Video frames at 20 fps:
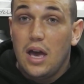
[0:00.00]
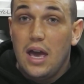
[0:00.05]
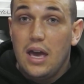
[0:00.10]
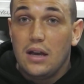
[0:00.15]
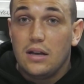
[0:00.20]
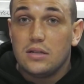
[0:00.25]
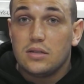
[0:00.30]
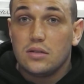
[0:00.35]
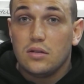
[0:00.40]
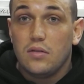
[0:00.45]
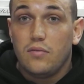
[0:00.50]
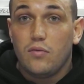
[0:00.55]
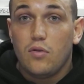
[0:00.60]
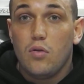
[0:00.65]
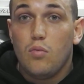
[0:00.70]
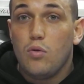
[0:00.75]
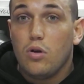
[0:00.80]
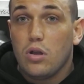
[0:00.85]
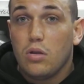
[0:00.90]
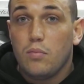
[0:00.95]
eggs have
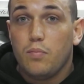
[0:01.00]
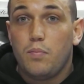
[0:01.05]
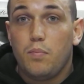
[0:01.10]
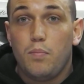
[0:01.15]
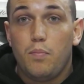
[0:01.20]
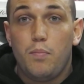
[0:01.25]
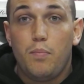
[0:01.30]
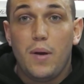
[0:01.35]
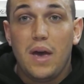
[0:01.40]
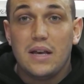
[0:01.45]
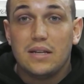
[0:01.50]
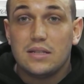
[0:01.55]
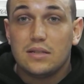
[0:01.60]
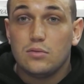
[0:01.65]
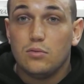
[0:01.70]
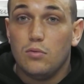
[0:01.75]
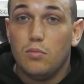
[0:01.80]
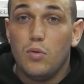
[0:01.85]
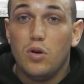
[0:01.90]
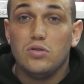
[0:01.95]
got one of the
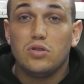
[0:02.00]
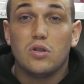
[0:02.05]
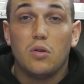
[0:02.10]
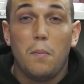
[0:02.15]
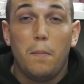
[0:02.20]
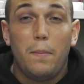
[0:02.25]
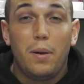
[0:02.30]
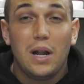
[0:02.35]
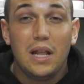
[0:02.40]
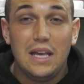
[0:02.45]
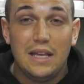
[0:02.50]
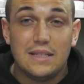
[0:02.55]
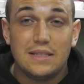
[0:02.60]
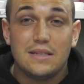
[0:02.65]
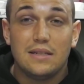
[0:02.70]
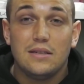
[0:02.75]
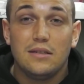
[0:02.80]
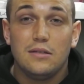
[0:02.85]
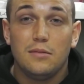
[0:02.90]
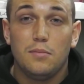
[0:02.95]
best or most
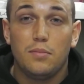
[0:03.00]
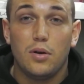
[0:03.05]
complete